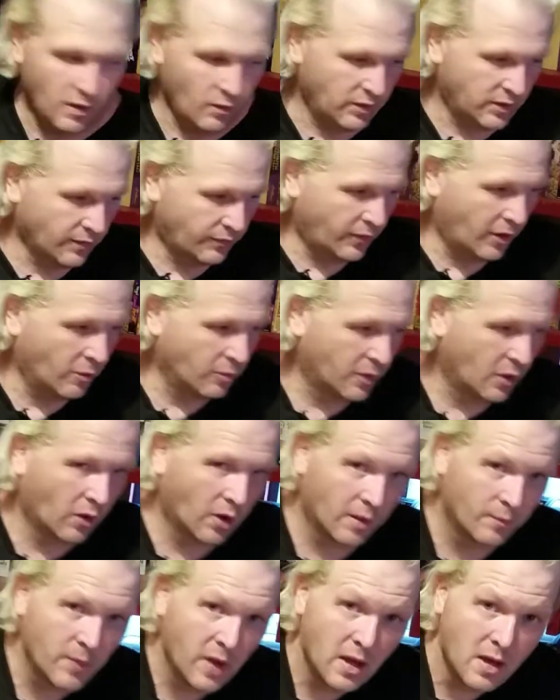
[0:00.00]
foam
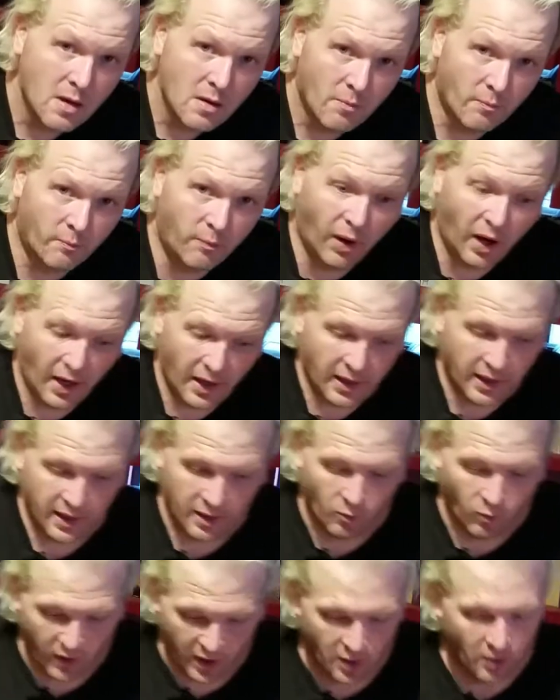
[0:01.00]
core, but it
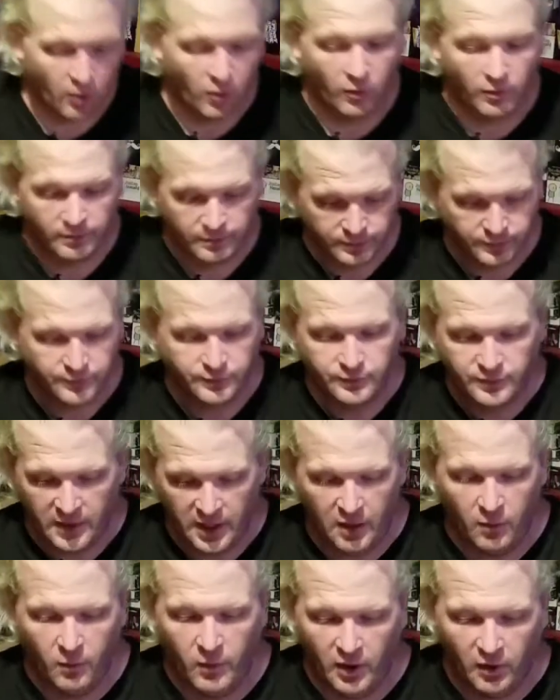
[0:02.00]
will
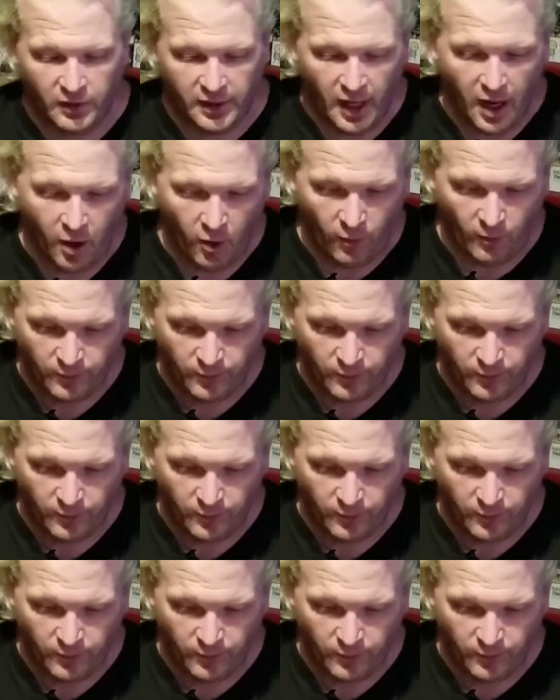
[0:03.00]
go.